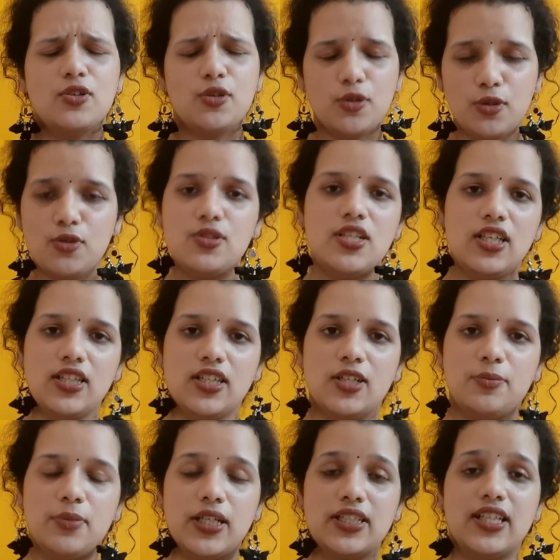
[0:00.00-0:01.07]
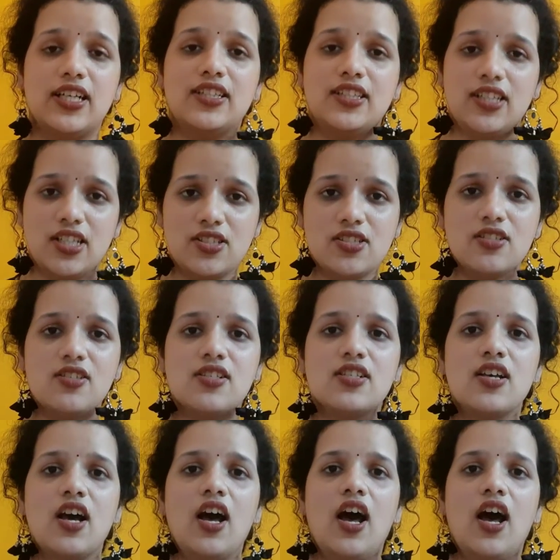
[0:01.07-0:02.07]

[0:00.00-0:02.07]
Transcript: closely knit but their natures